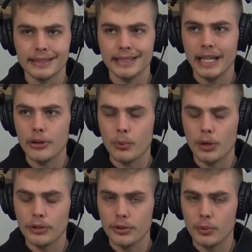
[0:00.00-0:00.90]
it's the eighth
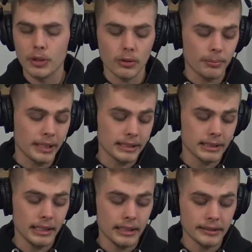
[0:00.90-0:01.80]
wonder of the world, because
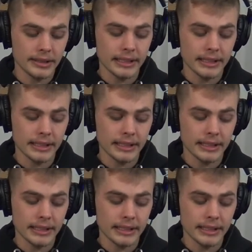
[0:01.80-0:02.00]
it is.